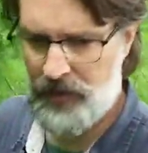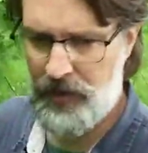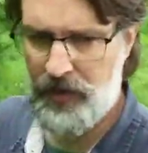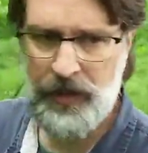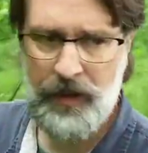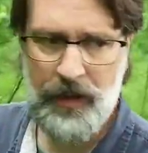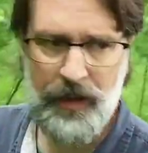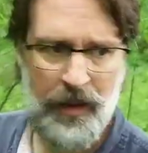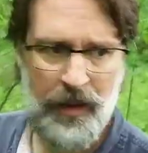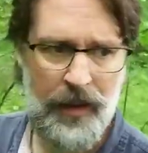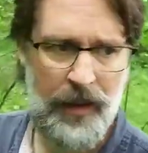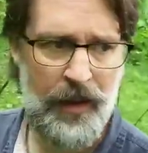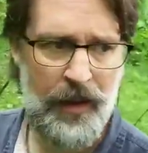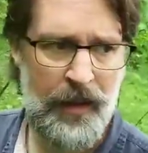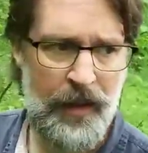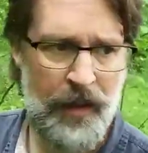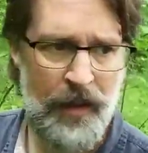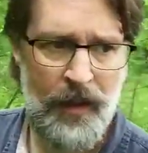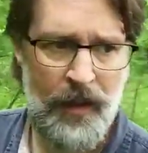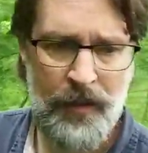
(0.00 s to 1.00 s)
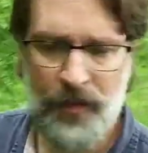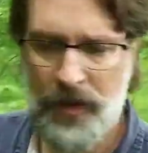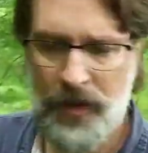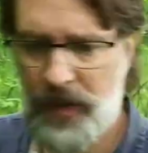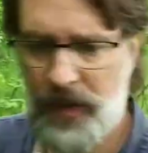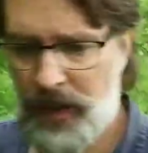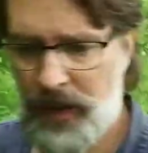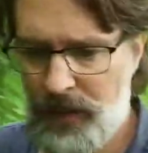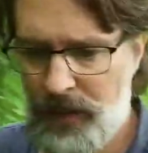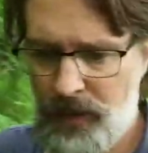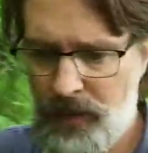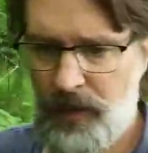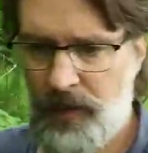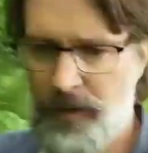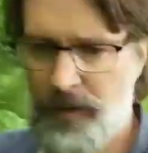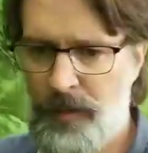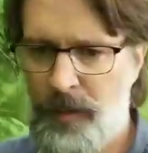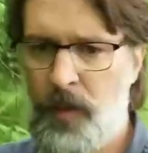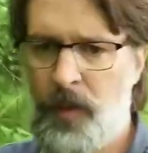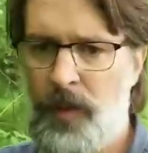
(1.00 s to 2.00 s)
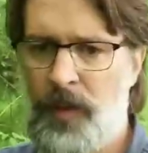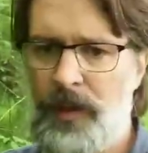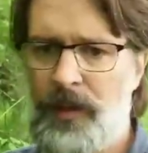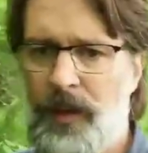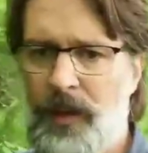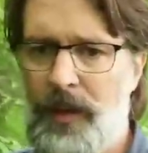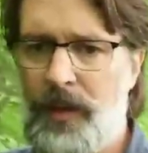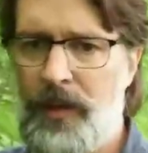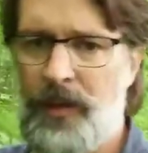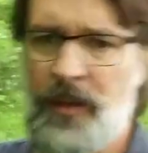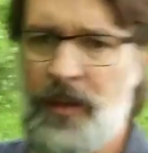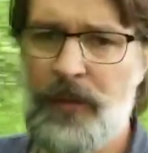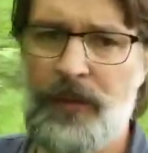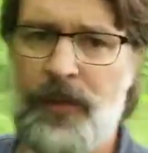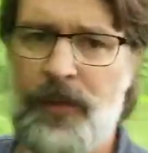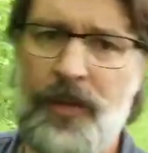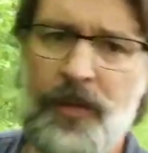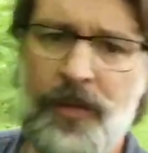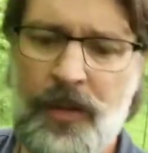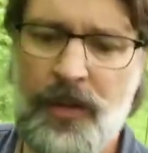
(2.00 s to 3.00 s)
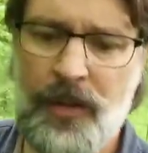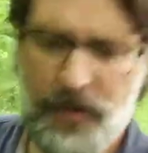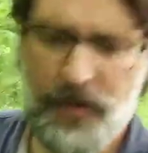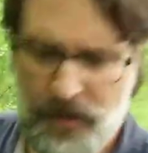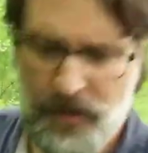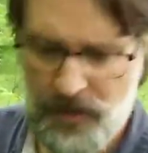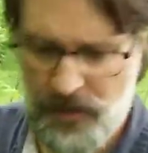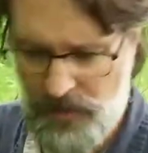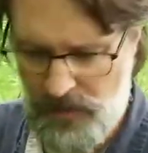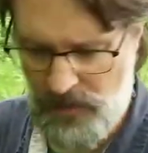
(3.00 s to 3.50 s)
see, trying to get out here to this point that I used to fish on.